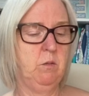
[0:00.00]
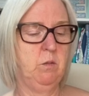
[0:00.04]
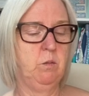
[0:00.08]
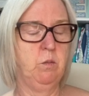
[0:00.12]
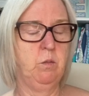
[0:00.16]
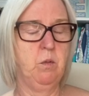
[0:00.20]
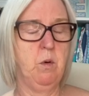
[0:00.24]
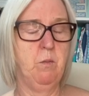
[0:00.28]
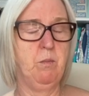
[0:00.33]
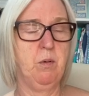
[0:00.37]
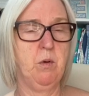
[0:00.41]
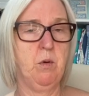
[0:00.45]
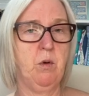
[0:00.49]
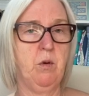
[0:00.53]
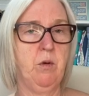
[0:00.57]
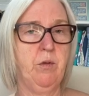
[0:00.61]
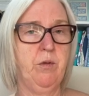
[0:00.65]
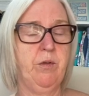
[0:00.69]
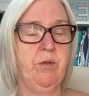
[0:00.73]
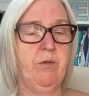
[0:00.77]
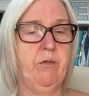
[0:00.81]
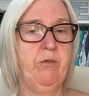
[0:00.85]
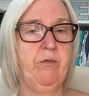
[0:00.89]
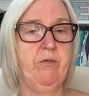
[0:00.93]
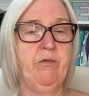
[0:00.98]
we
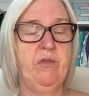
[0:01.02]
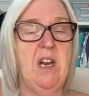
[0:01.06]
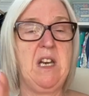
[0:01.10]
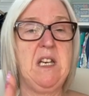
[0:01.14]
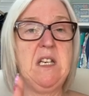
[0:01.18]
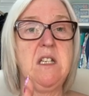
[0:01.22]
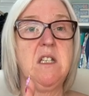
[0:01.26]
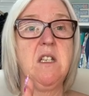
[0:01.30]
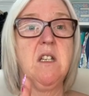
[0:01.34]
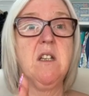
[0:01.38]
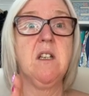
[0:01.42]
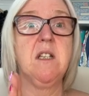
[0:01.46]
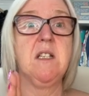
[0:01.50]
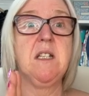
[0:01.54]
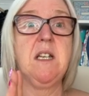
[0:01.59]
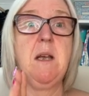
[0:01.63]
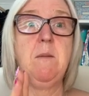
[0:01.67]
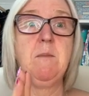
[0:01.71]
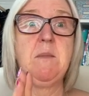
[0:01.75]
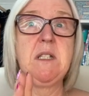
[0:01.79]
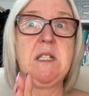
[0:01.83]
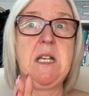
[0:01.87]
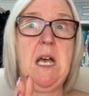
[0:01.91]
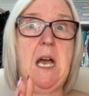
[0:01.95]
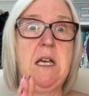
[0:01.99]
both fell into the
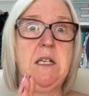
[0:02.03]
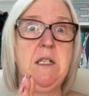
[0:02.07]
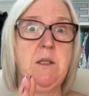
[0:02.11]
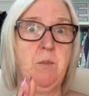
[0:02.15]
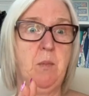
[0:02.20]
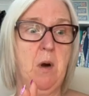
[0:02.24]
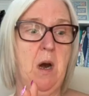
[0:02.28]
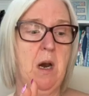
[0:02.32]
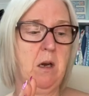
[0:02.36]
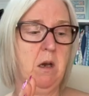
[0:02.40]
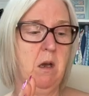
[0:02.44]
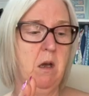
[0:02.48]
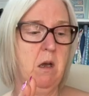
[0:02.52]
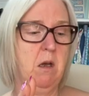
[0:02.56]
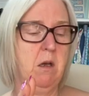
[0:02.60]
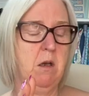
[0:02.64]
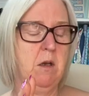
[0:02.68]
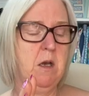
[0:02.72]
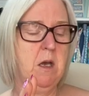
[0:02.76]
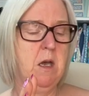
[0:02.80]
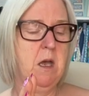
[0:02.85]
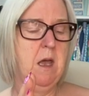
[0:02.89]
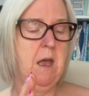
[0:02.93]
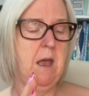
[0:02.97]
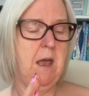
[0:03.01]
same size bracket
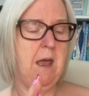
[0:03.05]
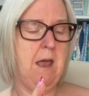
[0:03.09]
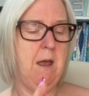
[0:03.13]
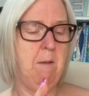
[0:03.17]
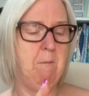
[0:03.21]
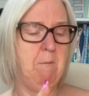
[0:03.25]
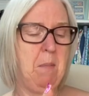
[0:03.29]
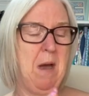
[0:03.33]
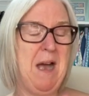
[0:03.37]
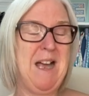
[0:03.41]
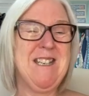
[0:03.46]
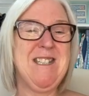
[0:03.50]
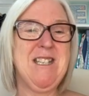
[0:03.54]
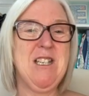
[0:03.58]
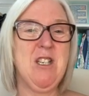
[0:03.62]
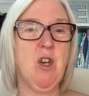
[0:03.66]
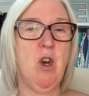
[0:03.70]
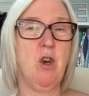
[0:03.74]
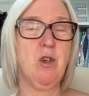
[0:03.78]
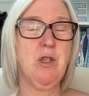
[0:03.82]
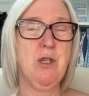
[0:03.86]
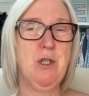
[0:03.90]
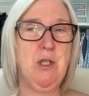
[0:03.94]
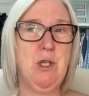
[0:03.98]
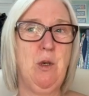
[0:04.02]
um, but I did
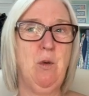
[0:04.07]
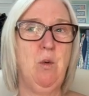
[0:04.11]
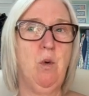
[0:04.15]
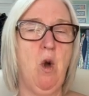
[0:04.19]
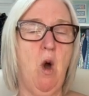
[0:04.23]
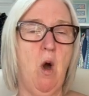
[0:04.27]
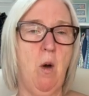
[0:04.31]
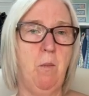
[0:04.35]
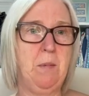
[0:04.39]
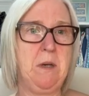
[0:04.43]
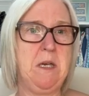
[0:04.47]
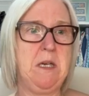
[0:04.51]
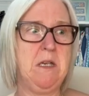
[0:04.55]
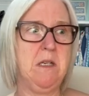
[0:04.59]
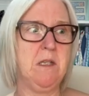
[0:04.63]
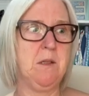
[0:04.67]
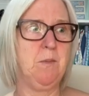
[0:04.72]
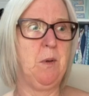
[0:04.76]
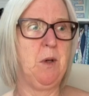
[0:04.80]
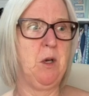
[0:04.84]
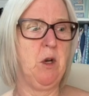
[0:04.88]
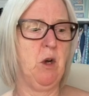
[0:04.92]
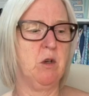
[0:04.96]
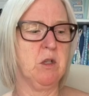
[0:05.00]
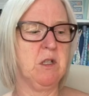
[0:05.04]
order two copies
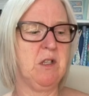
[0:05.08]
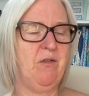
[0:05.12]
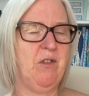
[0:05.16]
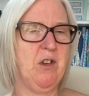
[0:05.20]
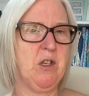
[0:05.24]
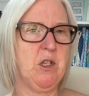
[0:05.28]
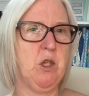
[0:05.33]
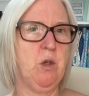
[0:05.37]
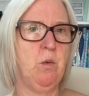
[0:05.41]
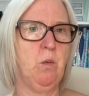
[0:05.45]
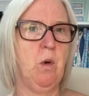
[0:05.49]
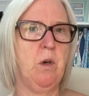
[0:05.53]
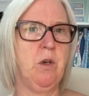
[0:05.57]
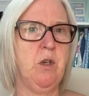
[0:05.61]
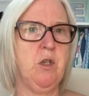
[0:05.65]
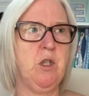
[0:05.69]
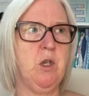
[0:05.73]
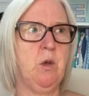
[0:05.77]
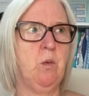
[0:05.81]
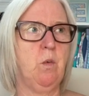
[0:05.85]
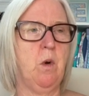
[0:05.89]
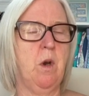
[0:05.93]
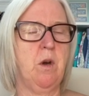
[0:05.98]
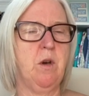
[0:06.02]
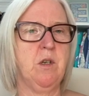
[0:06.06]
because if I do want to
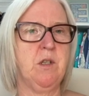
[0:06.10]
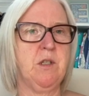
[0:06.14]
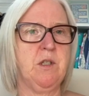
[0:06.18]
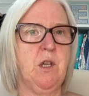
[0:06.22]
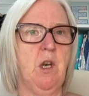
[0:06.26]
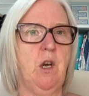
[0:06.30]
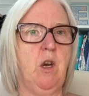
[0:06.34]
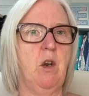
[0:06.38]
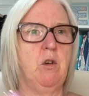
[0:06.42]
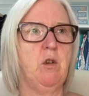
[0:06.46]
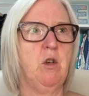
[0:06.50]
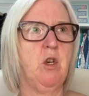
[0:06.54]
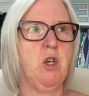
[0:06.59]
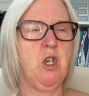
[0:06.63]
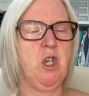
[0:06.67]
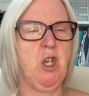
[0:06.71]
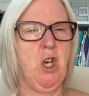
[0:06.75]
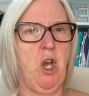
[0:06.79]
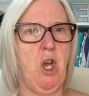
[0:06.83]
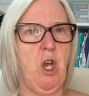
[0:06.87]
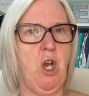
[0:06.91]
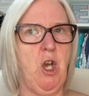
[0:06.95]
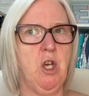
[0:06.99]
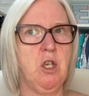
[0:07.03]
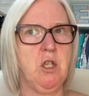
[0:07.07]
do one as the longer
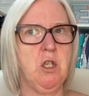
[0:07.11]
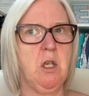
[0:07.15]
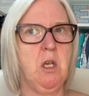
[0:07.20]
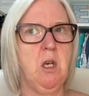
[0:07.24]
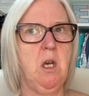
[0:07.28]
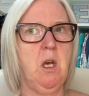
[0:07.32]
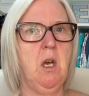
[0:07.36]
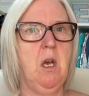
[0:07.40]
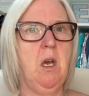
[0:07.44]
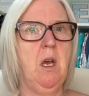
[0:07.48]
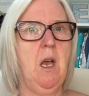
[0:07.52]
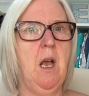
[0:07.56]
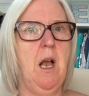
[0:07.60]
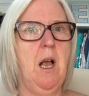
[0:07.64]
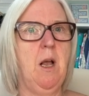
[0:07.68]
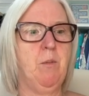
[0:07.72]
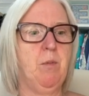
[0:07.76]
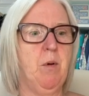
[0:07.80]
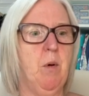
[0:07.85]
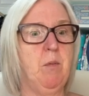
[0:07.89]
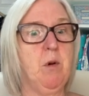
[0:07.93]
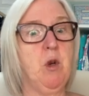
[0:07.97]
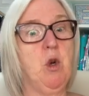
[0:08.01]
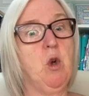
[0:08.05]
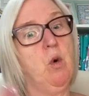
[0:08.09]
shirt I'll
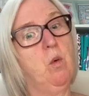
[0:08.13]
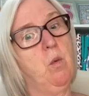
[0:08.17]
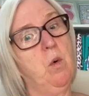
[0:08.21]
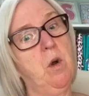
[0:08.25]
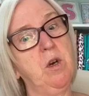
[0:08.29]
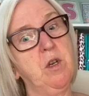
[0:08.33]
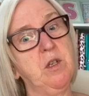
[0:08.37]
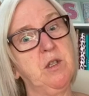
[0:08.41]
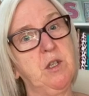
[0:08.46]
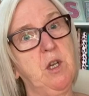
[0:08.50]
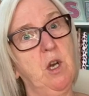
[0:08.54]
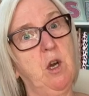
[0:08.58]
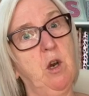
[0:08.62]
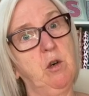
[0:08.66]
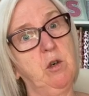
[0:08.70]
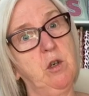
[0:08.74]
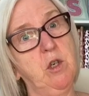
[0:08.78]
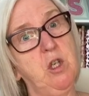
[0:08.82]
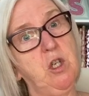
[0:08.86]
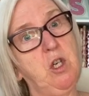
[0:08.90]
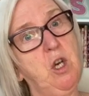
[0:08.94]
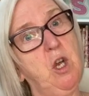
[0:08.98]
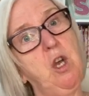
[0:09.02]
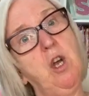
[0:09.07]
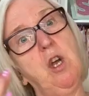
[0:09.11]
probably cut one as the longer
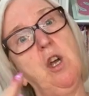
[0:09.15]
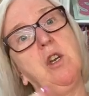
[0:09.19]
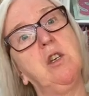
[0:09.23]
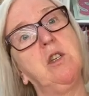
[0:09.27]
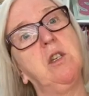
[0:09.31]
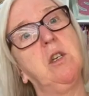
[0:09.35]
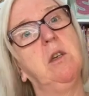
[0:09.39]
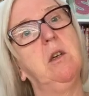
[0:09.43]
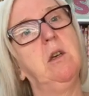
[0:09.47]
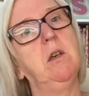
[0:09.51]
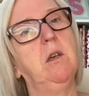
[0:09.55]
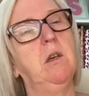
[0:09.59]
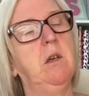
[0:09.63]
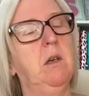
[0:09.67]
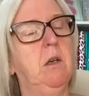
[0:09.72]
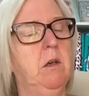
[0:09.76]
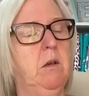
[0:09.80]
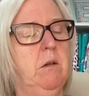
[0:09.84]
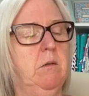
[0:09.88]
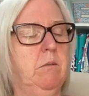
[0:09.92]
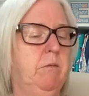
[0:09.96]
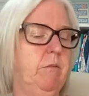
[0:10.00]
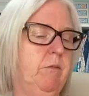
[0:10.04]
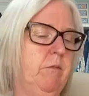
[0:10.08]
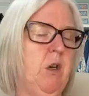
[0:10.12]
shirt,
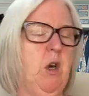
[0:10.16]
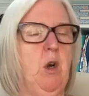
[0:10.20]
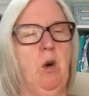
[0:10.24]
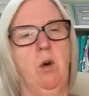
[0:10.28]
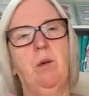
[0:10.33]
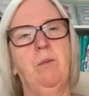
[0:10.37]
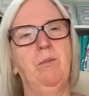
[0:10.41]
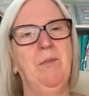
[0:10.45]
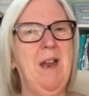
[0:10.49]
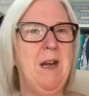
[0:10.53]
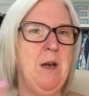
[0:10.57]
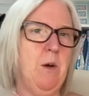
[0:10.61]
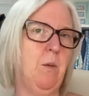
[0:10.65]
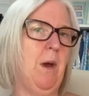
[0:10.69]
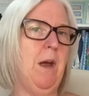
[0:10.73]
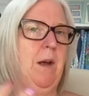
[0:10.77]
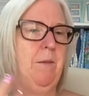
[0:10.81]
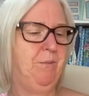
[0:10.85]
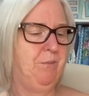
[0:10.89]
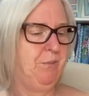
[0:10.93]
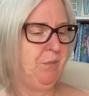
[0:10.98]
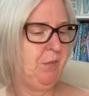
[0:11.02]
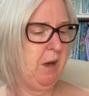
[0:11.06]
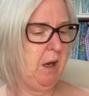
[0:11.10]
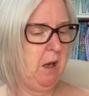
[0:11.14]
you know, anyway.
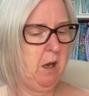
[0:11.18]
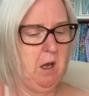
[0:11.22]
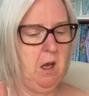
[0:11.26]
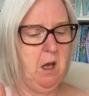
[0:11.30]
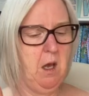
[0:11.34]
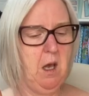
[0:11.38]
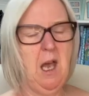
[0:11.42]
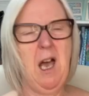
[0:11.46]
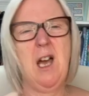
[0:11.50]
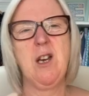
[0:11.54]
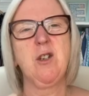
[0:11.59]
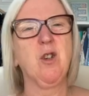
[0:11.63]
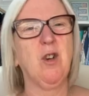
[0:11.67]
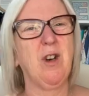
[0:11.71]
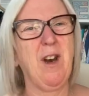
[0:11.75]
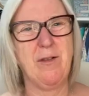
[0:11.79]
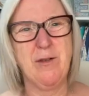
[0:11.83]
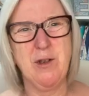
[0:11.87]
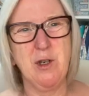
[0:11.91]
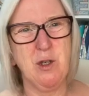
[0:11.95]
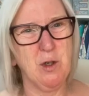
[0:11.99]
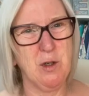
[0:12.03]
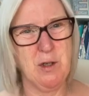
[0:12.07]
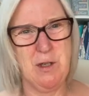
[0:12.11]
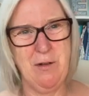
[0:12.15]
I don't have
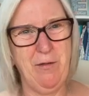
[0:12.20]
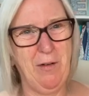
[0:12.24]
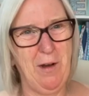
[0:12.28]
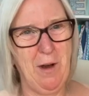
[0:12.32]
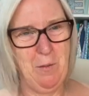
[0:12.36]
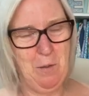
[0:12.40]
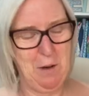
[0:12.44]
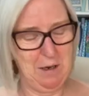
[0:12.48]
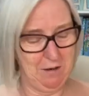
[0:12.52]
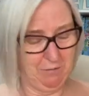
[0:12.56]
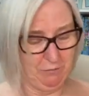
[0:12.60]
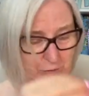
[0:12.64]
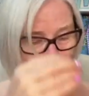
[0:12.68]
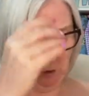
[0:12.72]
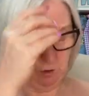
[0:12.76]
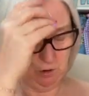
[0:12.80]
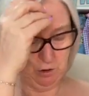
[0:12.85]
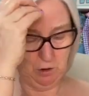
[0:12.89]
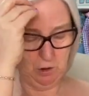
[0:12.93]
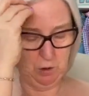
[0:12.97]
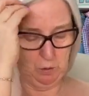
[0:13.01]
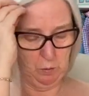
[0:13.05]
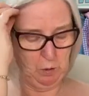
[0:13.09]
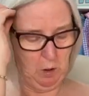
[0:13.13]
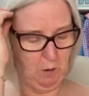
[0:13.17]
to justify why I've got
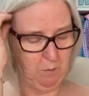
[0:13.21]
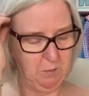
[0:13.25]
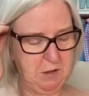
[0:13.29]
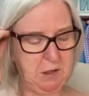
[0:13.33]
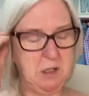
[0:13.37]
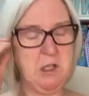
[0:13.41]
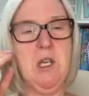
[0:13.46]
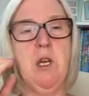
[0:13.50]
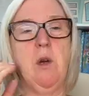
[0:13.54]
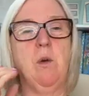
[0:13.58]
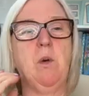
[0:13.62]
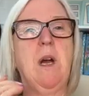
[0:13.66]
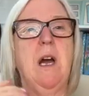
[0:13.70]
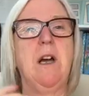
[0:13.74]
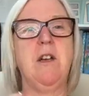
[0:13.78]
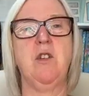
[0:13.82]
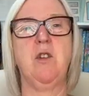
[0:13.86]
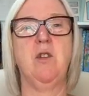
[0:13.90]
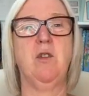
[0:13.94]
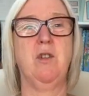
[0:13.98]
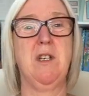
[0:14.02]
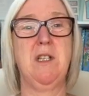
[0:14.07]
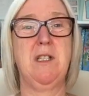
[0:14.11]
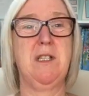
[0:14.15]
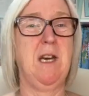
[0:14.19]
two copies to you guys,
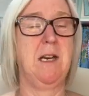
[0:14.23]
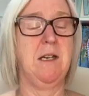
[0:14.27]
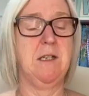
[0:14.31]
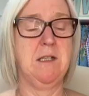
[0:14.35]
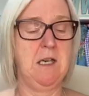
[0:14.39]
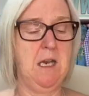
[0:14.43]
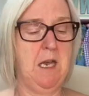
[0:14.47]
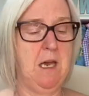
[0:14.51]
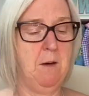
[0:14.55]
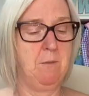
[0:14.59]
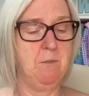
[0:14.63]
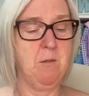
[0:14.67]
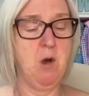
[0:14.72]
you understand it. I'm